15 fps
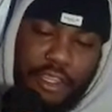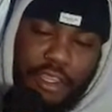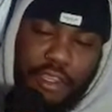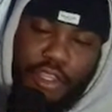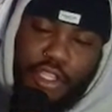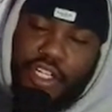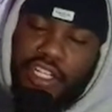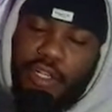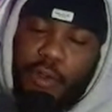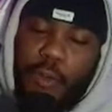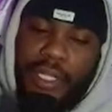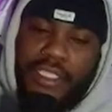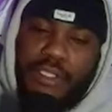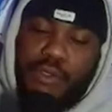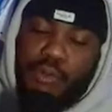they're
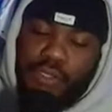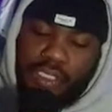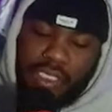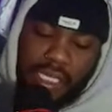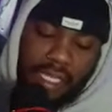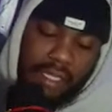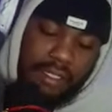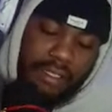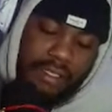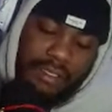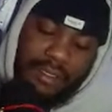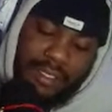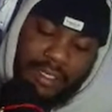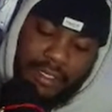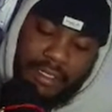going to sell
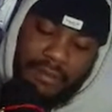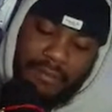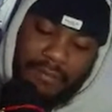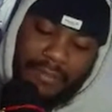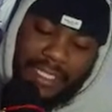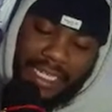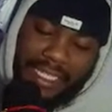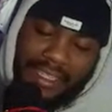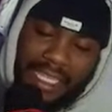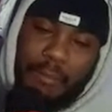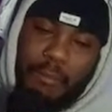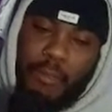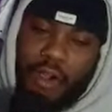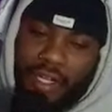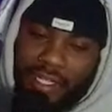like that
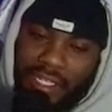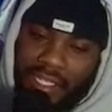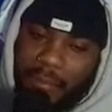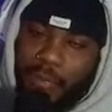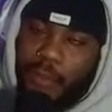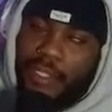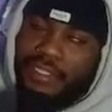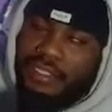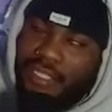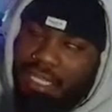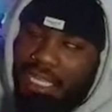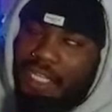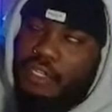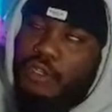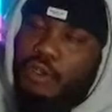marketing point
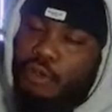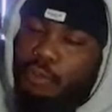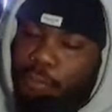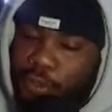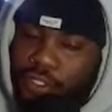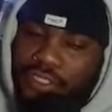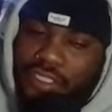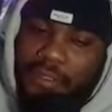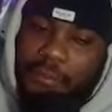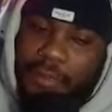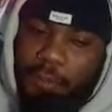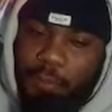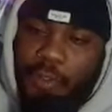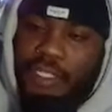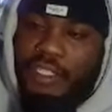to that new person.
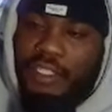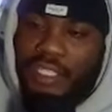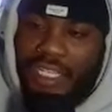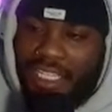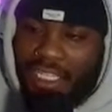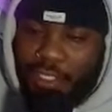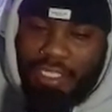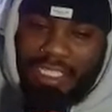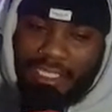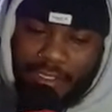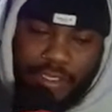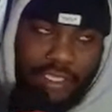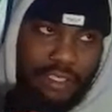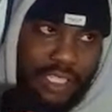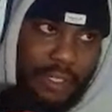But when, again, like
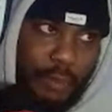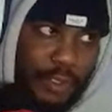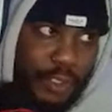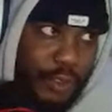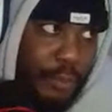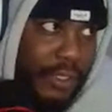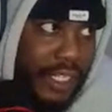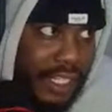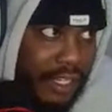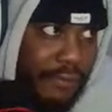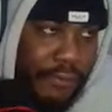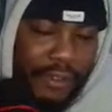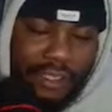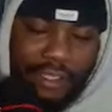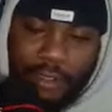as you said, when you've been in it
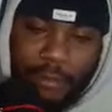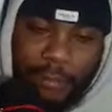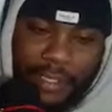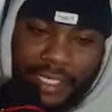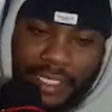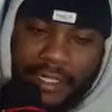for a little bit,